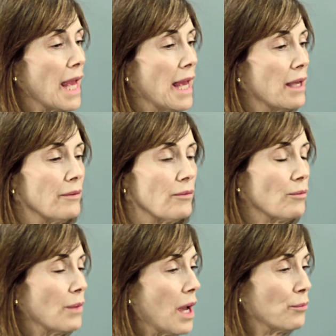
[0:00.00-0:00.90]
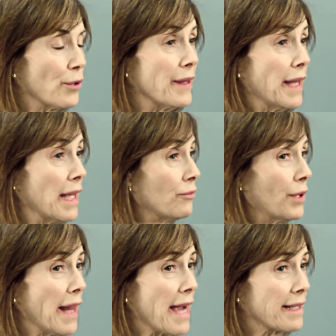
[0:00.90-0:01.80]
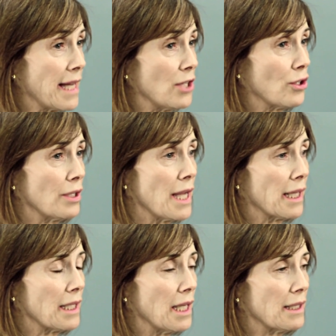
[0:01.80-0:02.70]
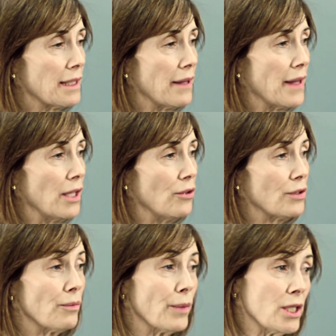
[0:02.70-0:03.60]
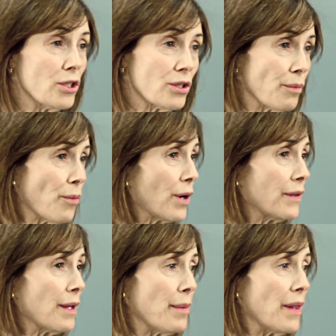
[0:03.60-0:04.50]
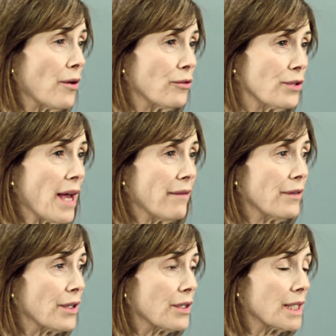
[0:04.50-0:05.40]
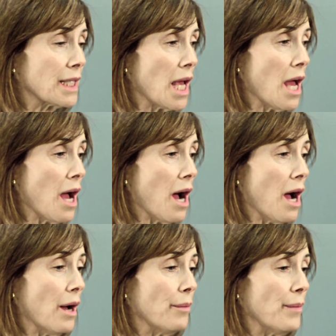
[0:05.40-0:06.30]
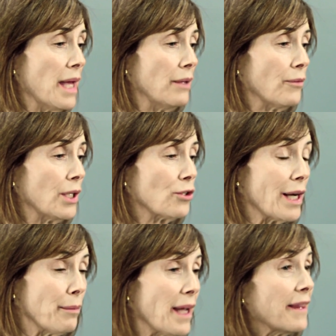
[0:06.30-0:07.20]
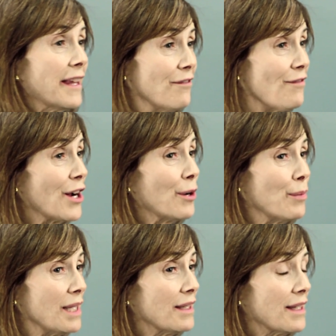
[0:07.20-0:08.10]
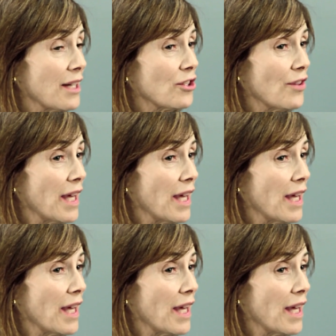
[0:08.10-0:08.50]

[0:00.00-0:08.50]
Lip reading: and breathing and relaxation techniques that they use, and we just support them in those efforts. And we try to make the environment such